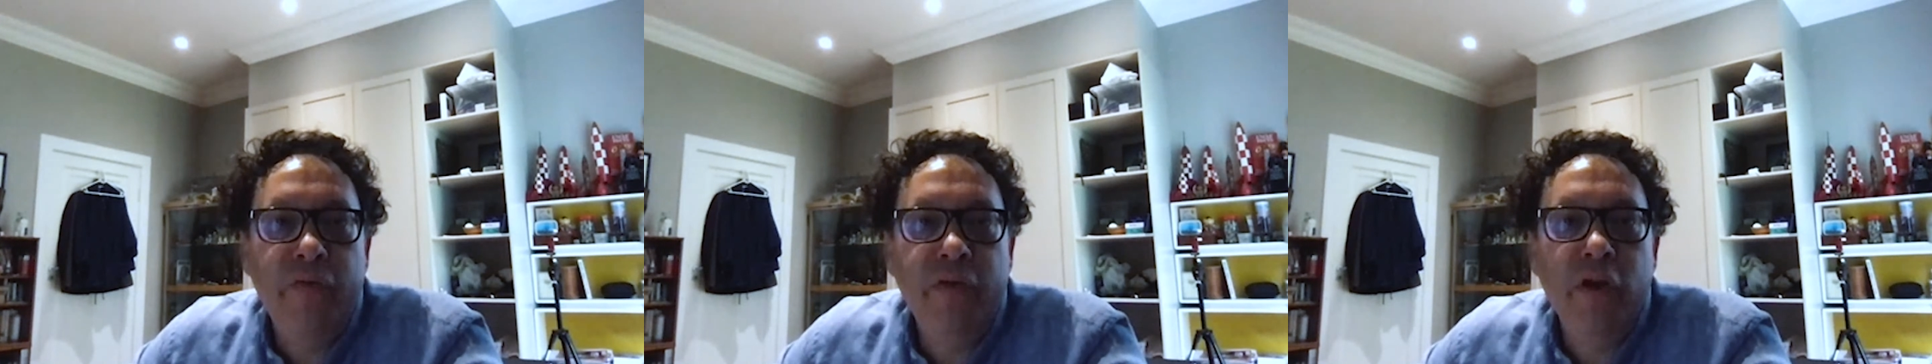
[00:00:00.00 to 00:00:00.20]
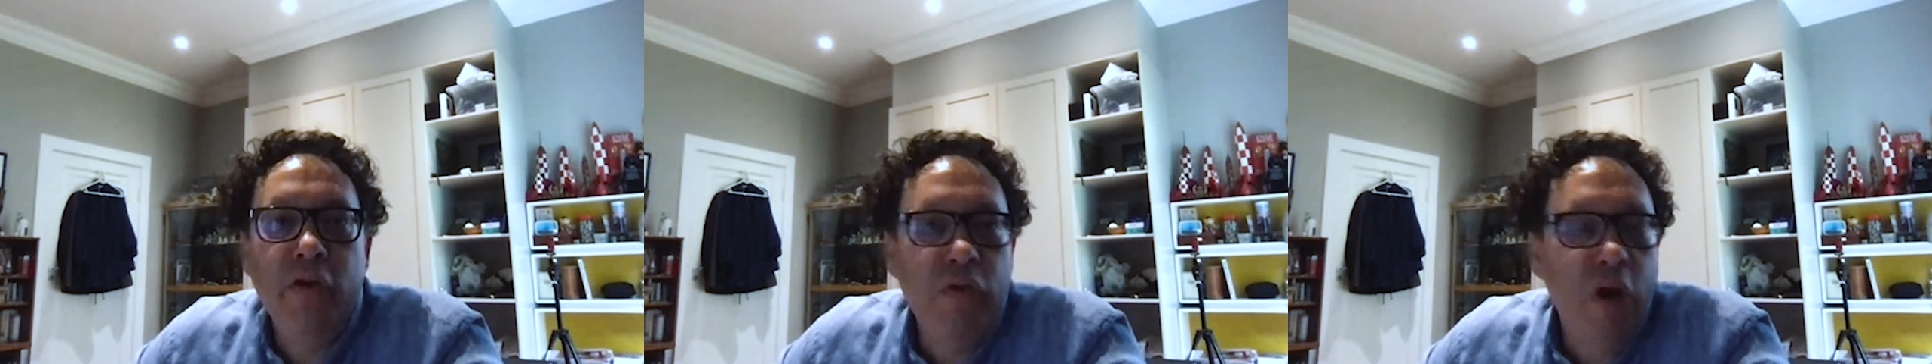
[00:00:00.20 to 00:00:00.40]

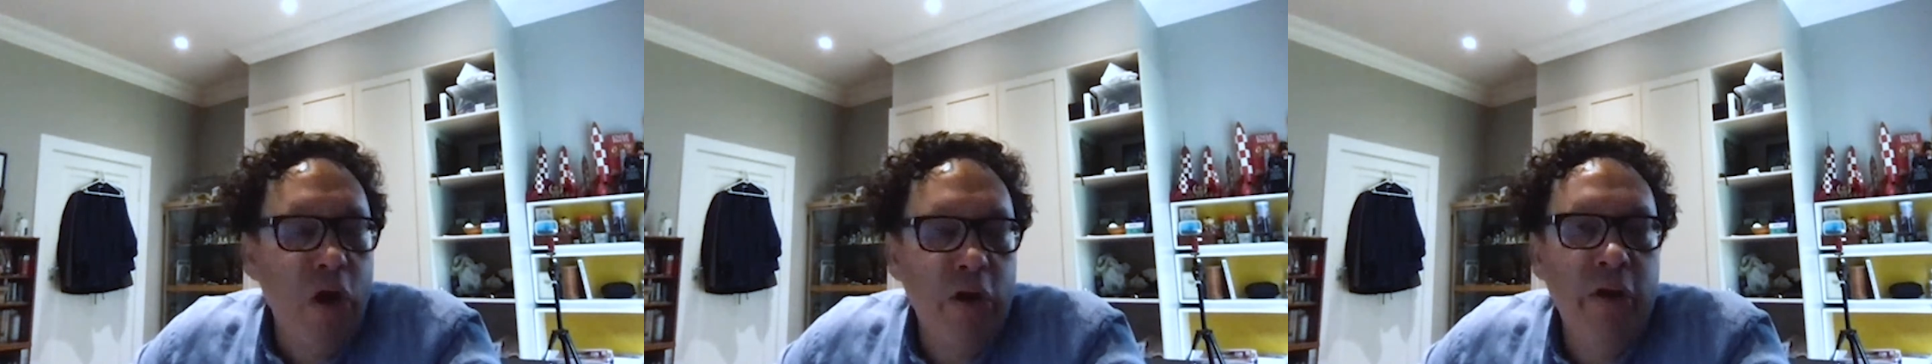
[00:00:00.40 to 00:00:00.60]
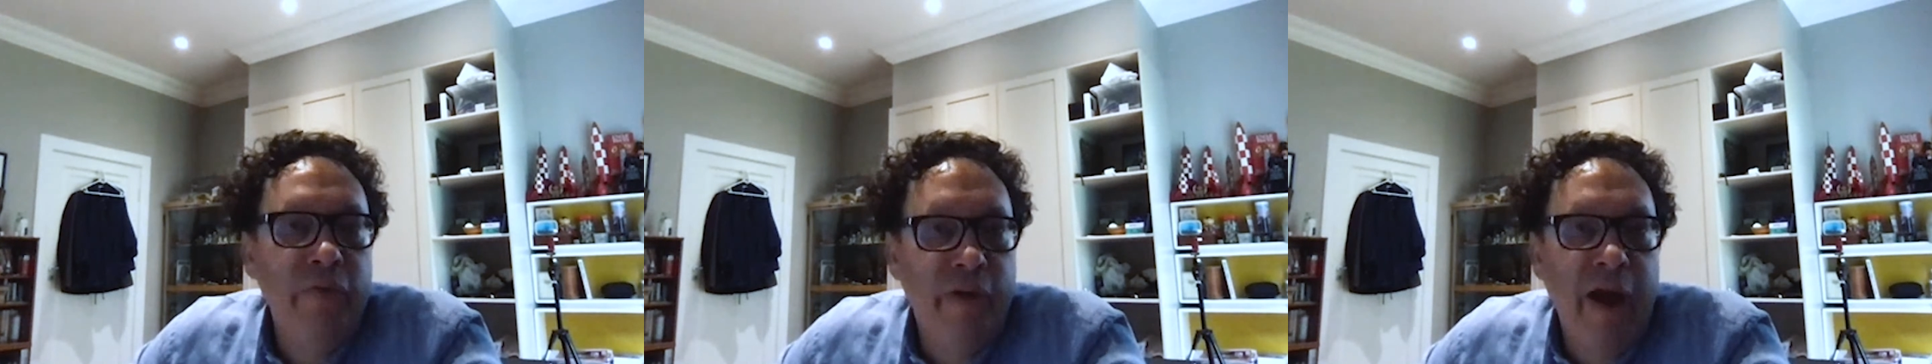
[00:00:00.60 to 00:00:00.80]

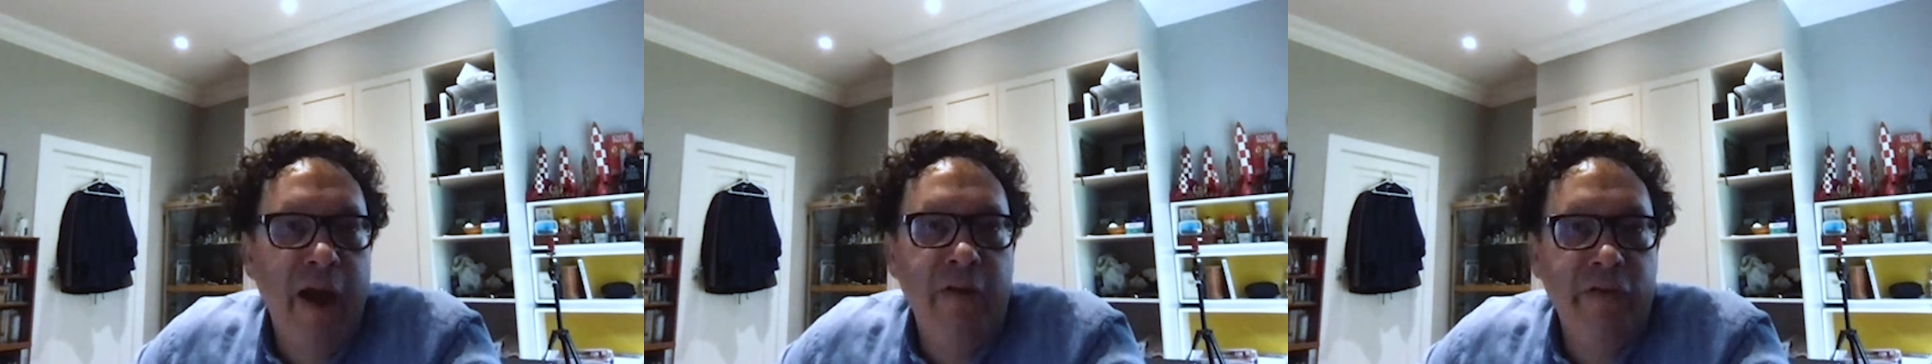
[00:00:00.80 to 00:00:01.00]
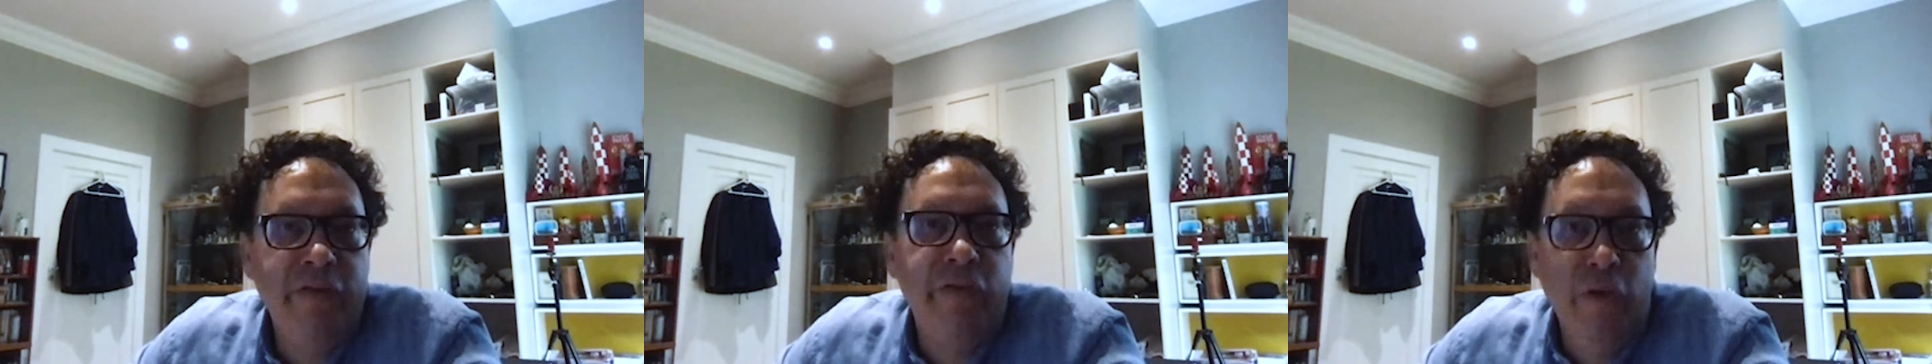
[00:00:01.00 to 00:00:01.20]

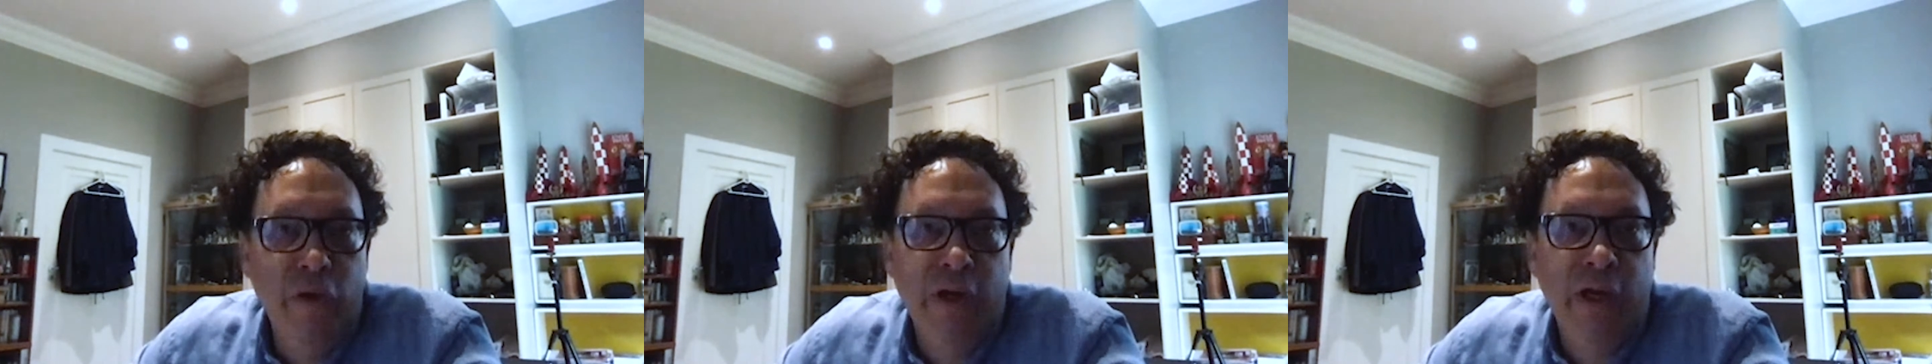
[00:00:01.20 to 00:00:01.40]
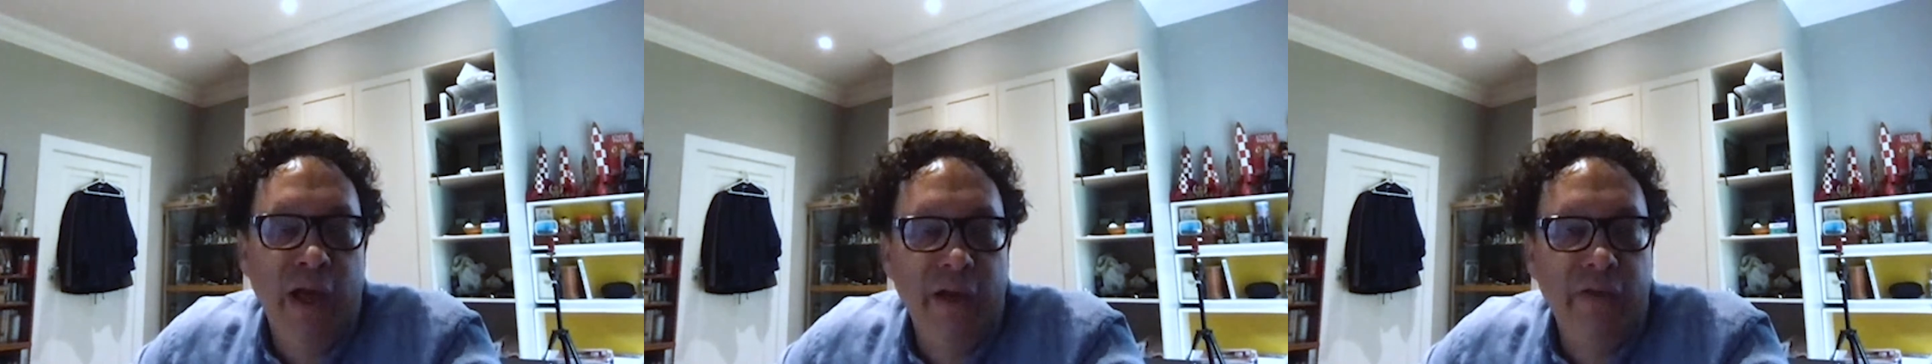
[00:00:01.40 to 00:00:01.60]
coronavirus
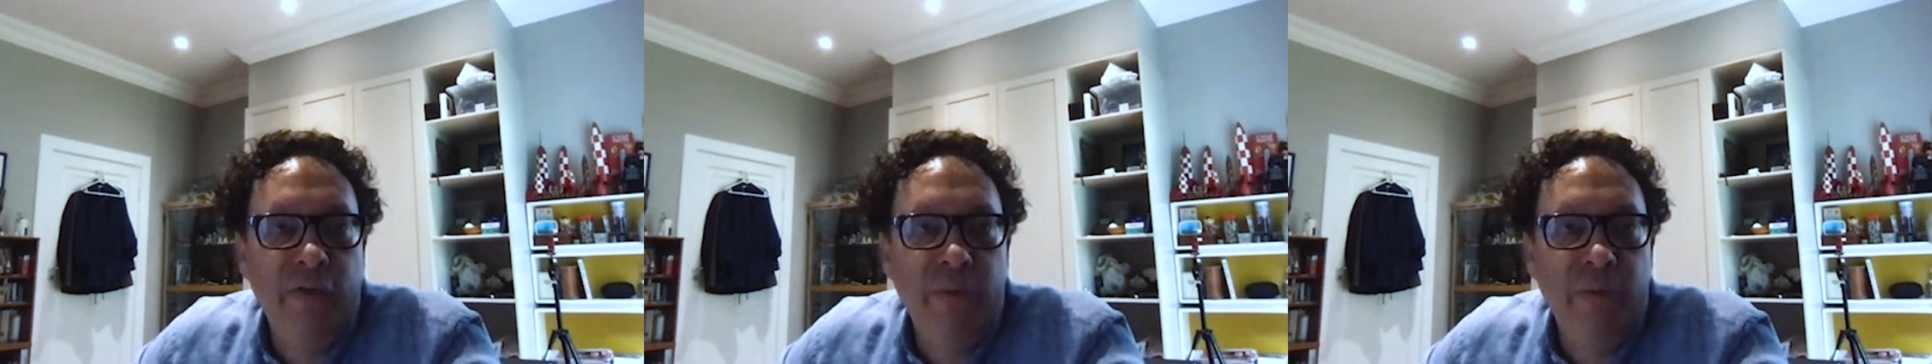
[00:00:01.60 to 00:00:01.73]
look like?